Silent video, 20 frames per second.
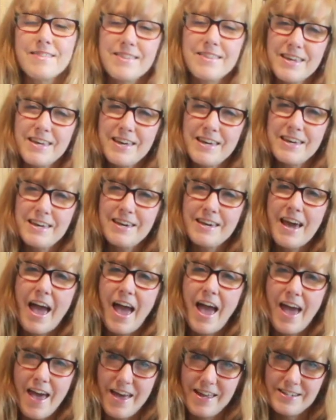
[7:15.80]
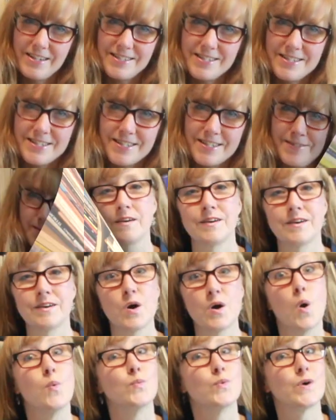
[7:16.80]
The end.
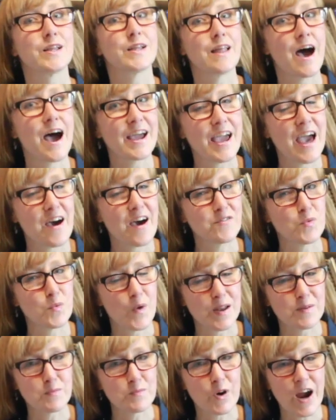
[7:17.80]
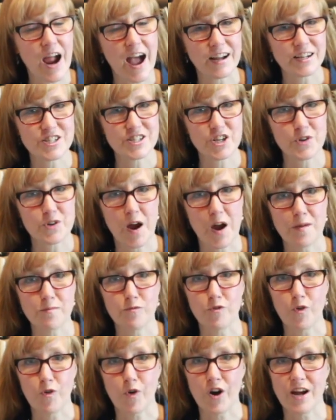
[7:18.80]
Well, I have one more action rhyme
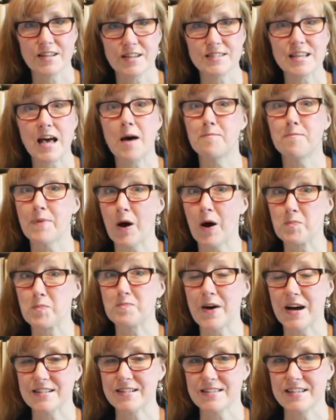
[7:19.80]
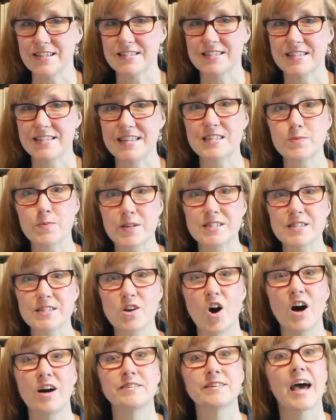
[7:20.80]
for us about buses. This one's
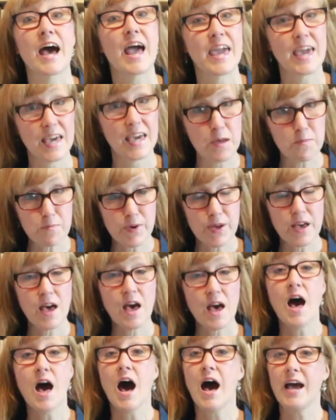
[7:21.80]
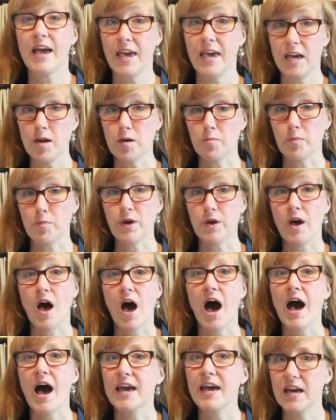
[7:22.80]
called a hip, a hip
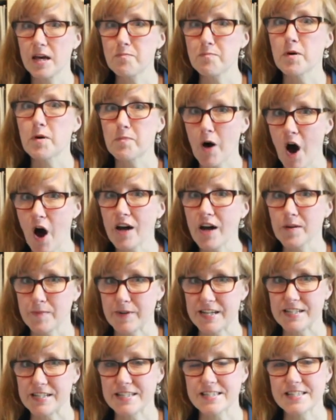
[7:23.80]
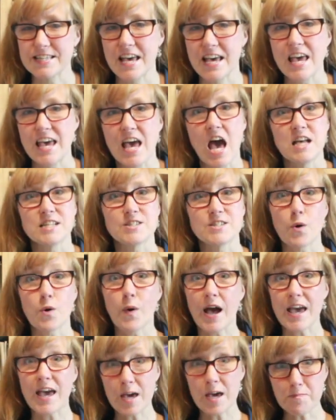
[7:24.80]
a hippopotamus. So
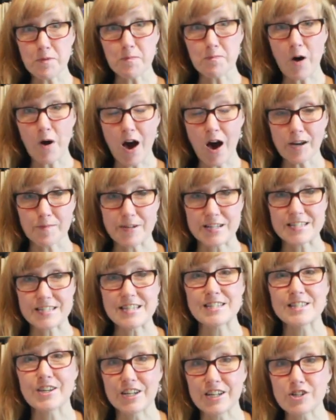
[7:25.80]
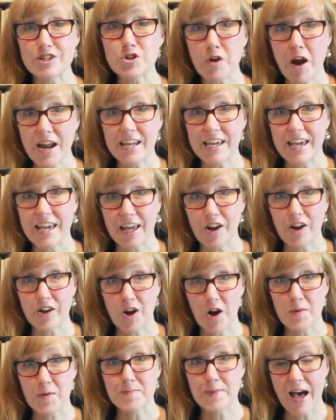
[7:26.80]
a hippopotamus is going to try to get on
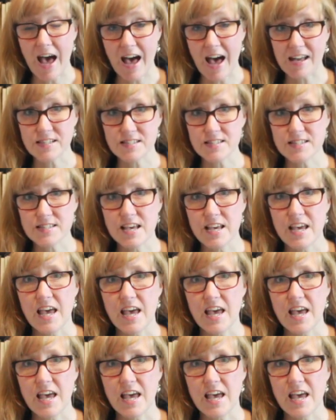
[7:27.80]
our bus